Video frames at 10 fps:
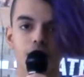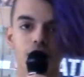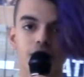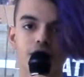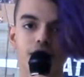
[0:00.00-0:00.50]

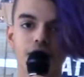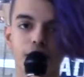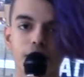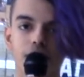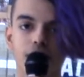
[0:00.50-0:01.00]
person
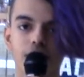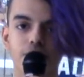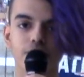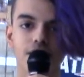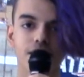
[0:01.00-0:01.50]
that
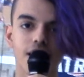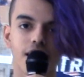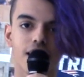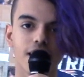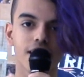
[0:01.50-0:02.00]
believes in
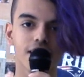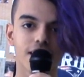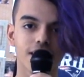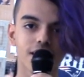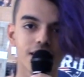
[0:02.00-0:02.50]

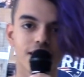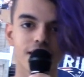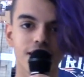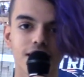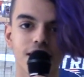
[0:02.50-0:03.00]
aliens.